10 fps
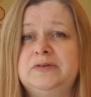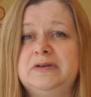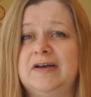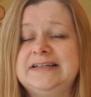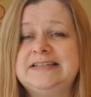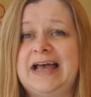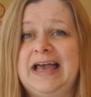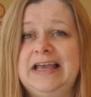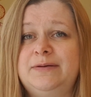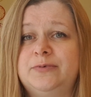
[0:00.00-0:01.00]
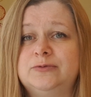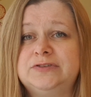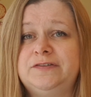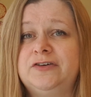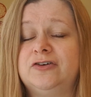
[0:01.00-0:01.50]
like
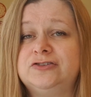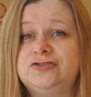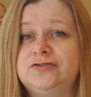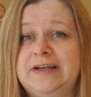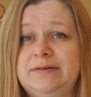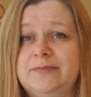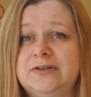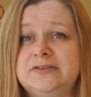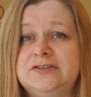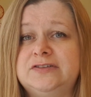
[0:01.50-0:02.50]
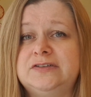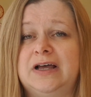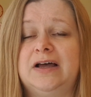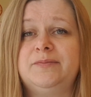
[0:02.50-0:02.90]
tables, if you've got a treatment,